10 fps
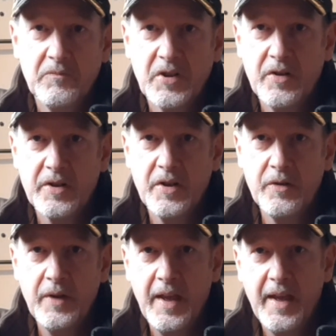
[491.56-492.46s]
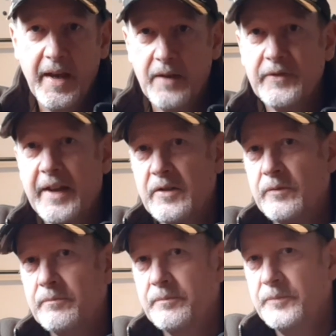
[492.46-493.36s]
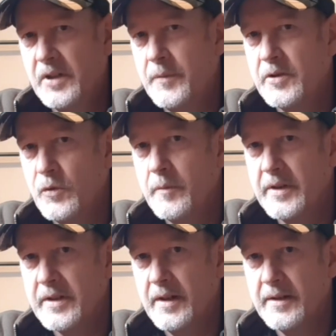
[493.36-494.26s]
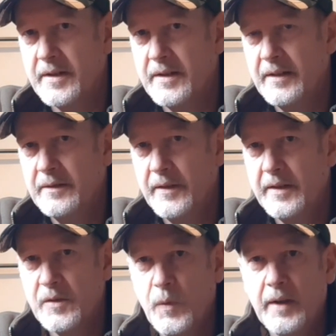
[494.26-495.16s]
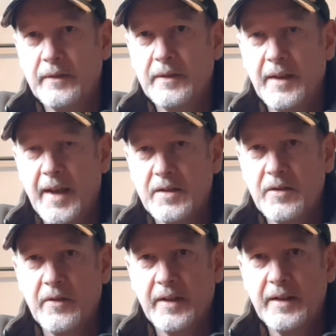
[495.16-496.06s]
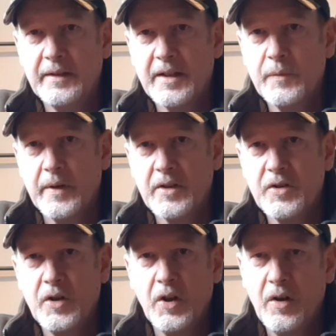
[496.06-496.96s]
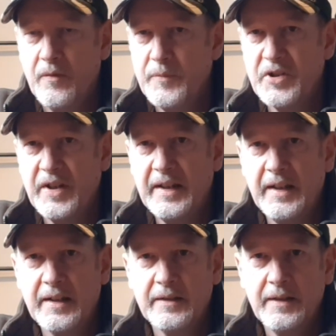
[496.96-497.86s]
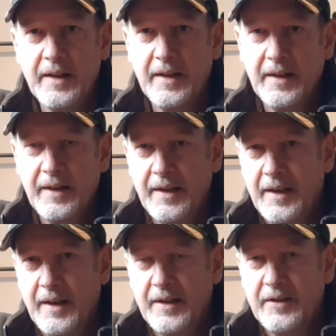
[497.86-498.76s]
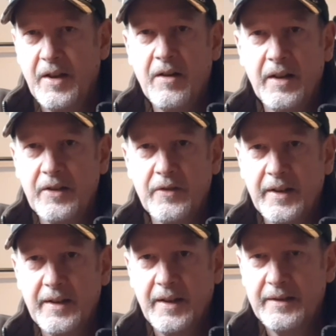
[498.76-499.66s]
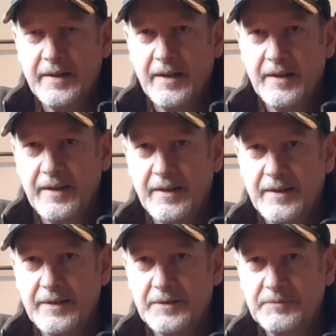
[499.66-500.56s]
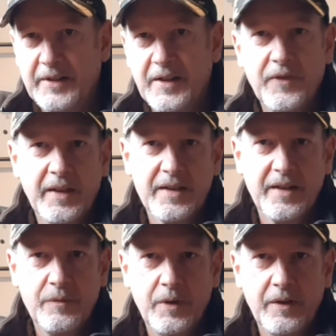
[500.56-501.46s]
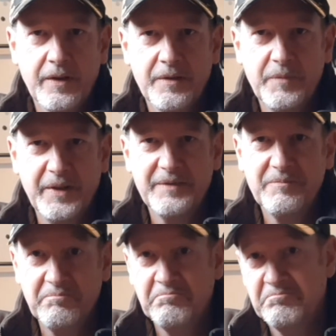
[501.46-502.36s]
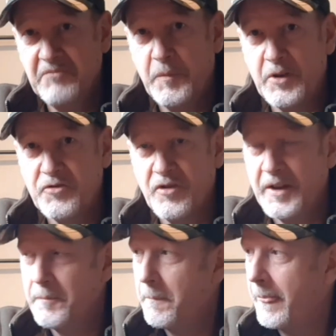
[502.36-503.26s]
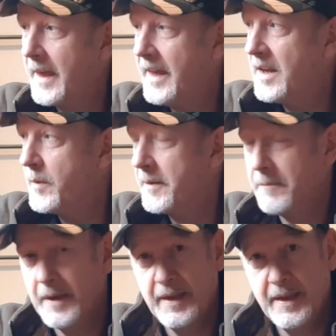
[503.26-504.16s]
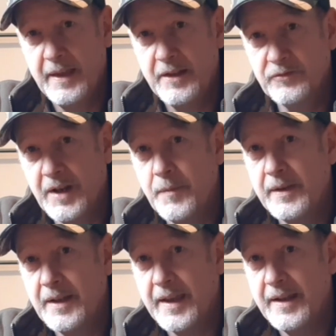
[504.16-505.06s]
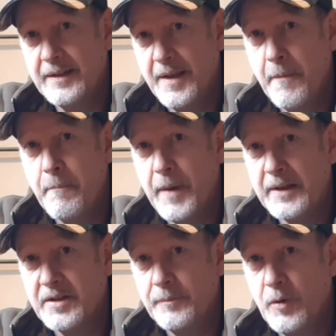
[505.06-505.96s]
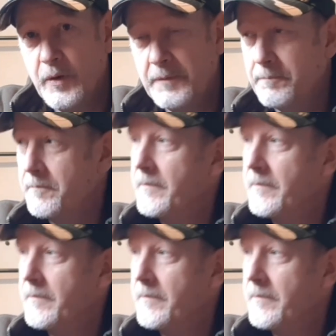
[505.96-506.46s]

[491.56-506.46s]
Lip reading: As good as new, and I've done it on pretty much all of my silencers now. I think there's one that hasn't got it, and that's one that's got a lot of machining and gnarling on it, and I don't think it's going to work, but I might try it. Anyway, rambling again, back to the point.